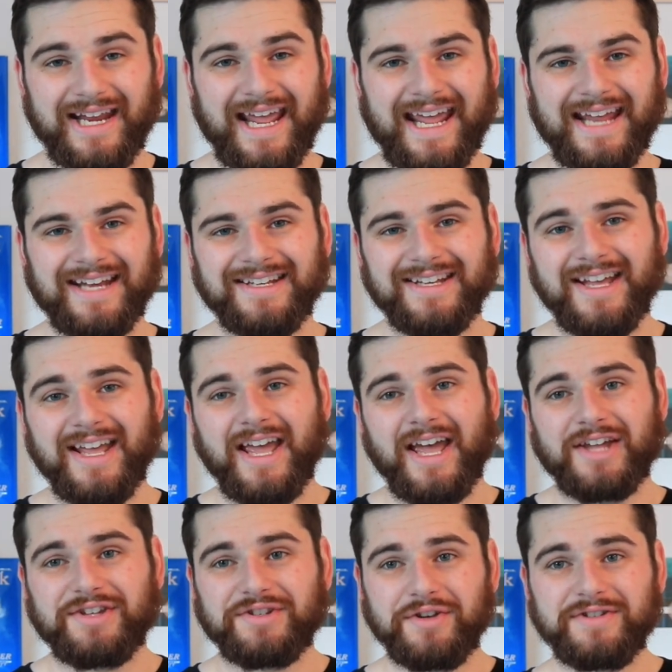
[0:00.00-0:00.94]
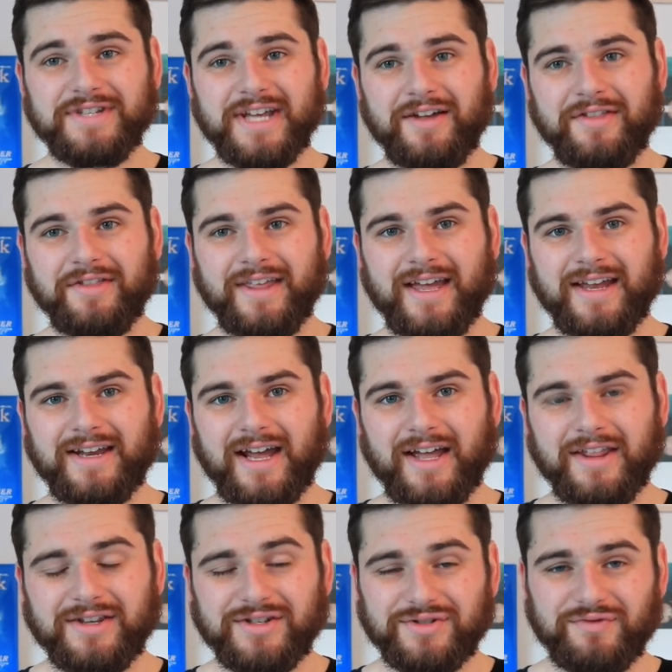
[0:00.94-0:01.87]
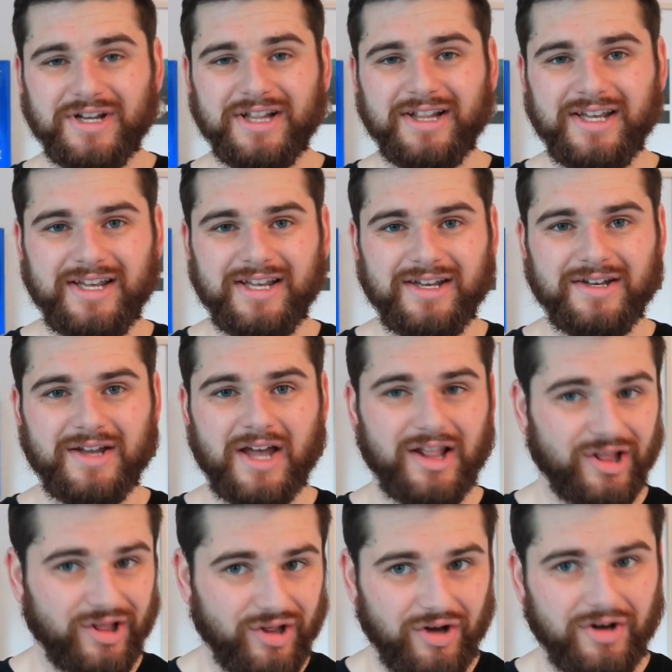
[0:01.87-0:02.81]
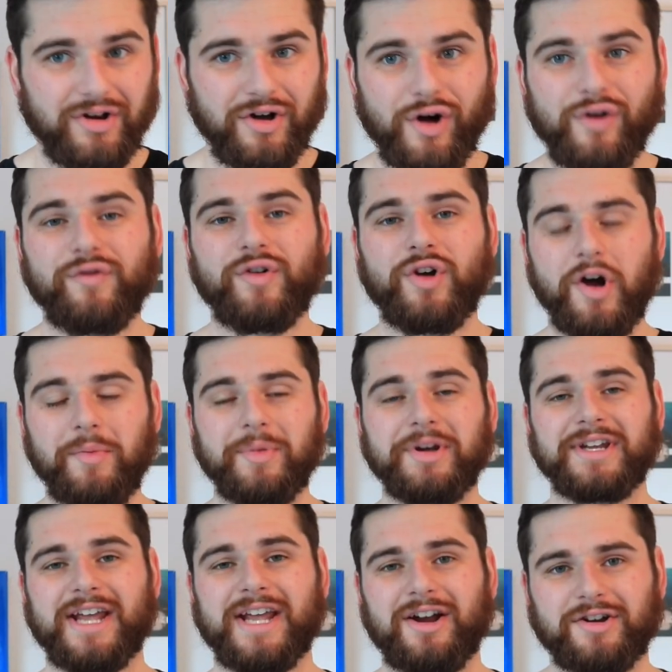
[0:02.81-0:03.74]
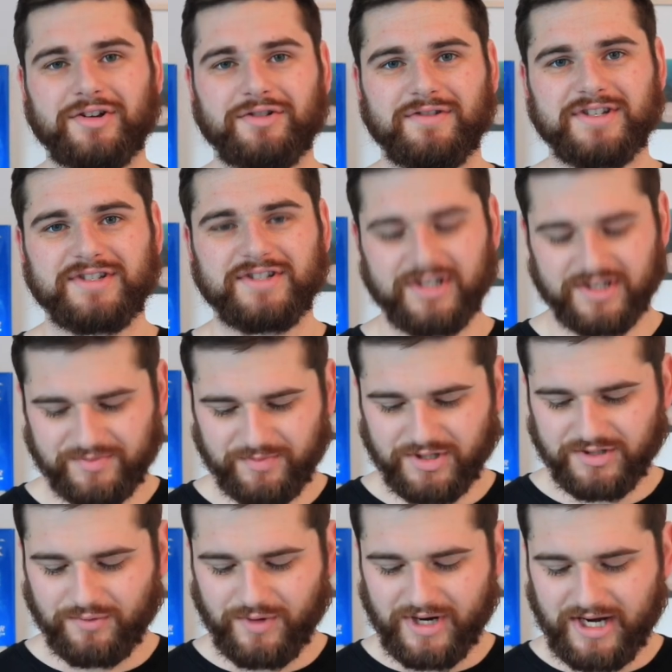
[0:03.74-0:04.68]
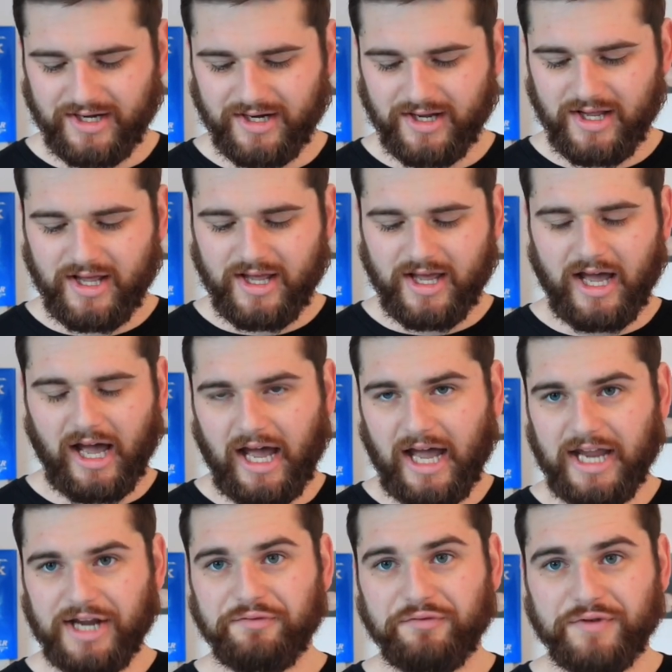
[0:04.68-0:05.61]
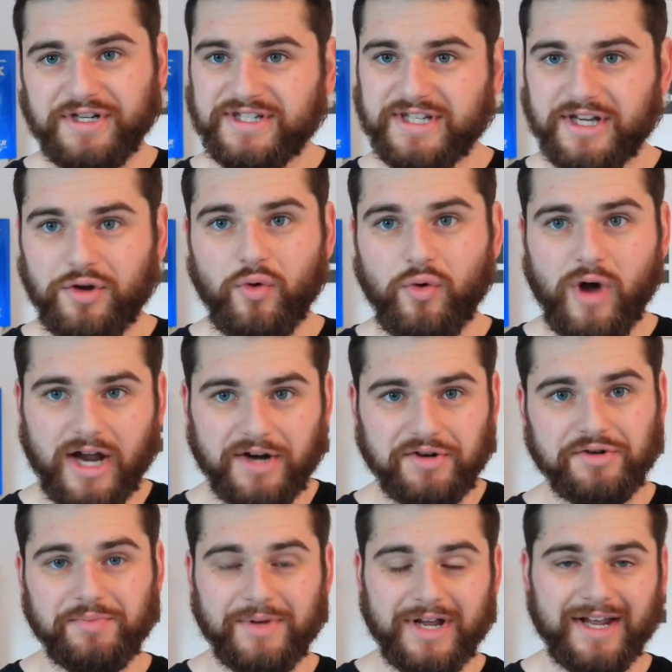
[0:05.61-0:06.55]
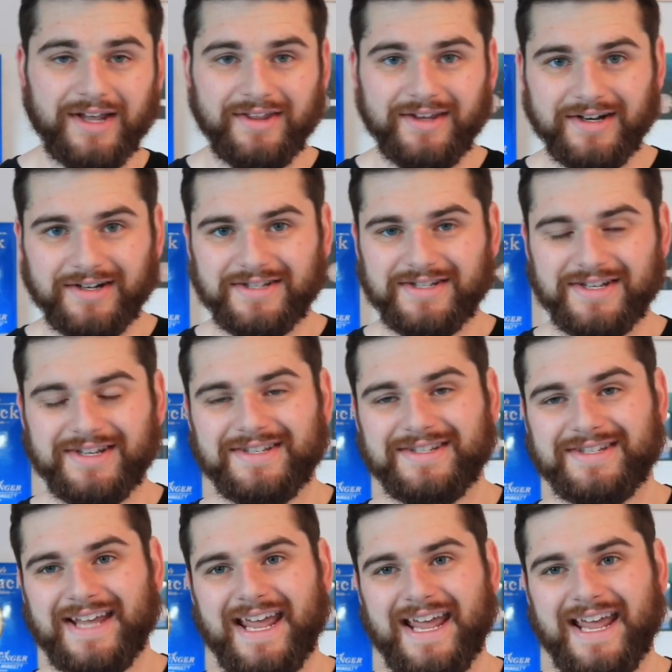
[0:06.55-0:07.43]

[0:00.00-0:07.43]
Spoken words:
And it turns out that there's really a lot of common characteristics between every single 100 bagger that exists.